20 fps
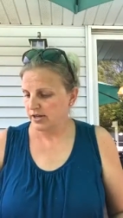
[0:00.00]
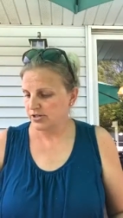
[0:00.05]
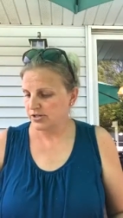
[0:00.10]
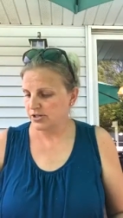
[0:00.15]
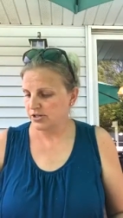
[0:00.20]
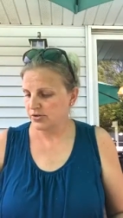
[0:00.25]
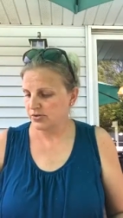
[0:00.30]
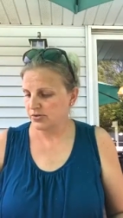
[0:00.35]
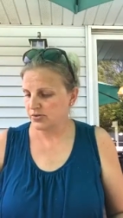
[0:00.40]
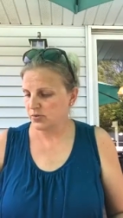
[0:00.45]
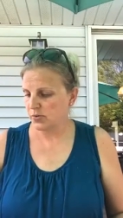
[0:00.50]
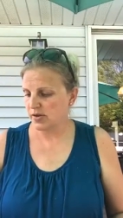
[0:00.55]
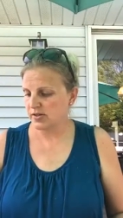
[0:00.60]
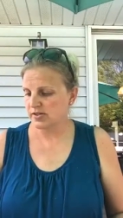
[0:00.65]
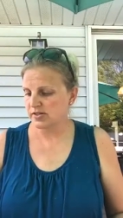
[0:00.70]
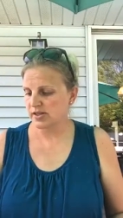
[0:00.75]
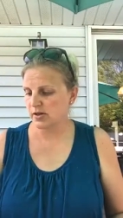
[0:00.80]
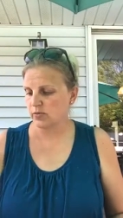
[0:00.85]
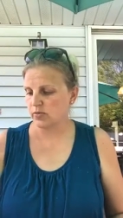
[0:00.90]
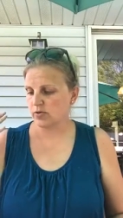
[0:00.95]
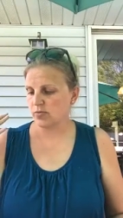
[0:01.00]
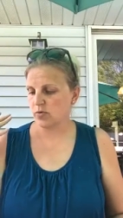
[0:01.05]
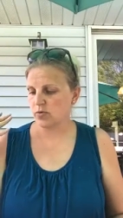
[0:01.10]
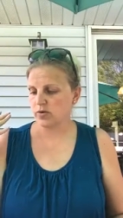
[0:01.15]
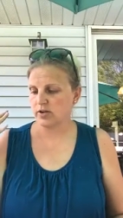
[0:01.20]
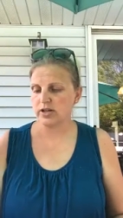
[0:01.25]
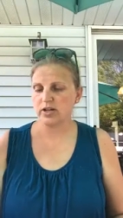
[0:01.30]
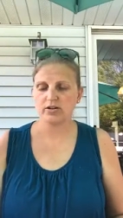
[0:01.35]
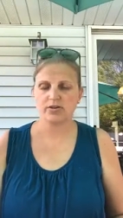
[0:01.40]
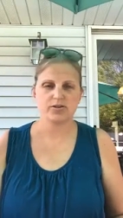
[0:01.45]
to use ones that were
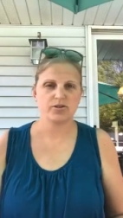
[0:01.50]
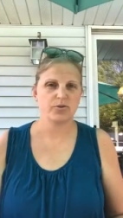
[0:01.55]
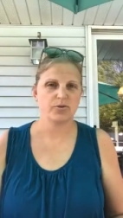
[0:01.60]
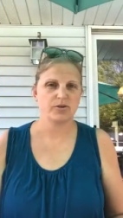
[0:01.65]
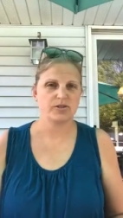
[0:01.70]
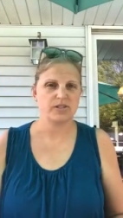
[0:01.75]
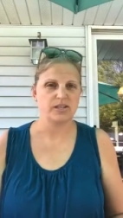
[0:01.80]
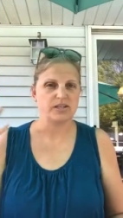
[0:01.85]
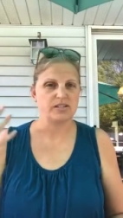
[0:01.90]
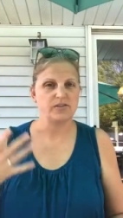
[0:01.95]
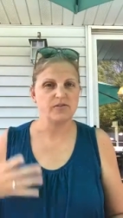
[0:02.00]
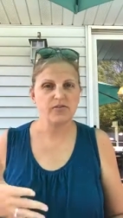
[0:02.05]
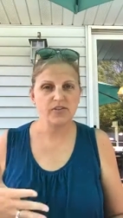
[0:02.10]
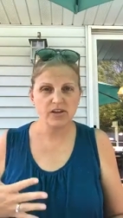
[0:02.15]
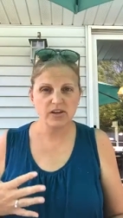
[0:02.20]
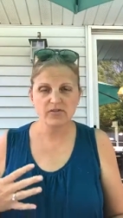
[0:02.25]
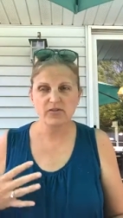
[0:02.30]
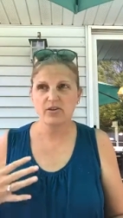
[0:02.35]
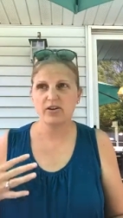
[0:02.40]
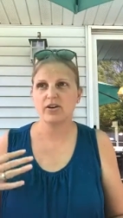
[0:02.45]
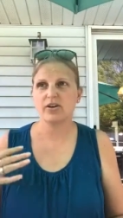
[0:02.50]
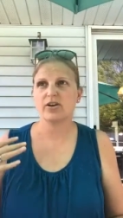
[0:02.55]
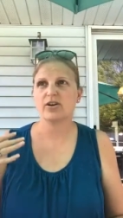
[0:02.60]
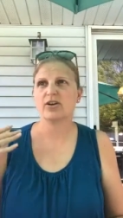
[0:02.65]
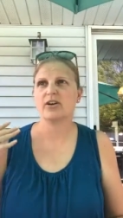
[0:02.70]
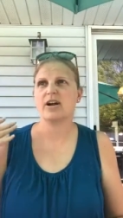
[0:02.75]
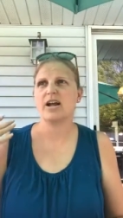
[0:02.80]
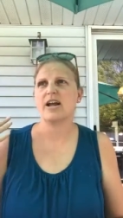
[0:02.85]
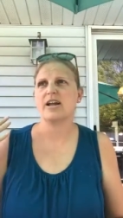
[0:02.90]
more geared towards his fever